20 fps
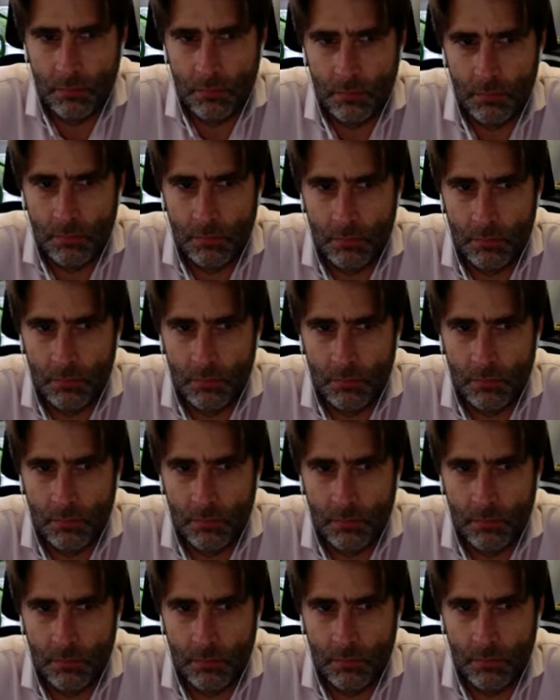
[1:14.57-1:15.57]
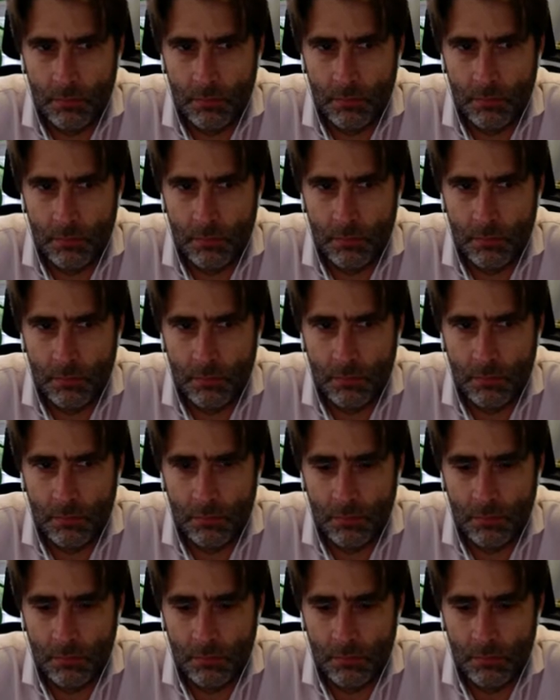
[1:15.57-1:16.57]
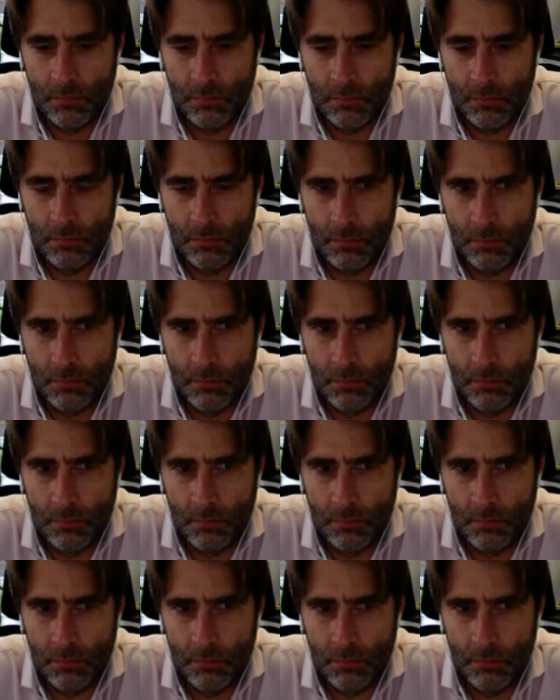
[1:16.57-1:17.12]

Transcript: (not speaking)